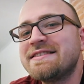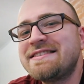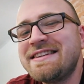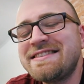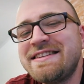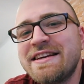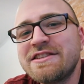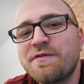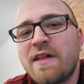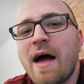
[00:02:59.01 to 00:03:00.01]
a 60
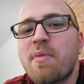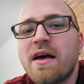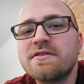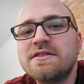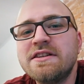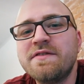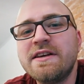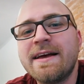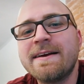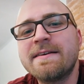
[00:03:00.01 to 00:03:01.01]
inch flat panel
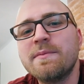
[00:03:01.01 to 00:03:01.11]
TV and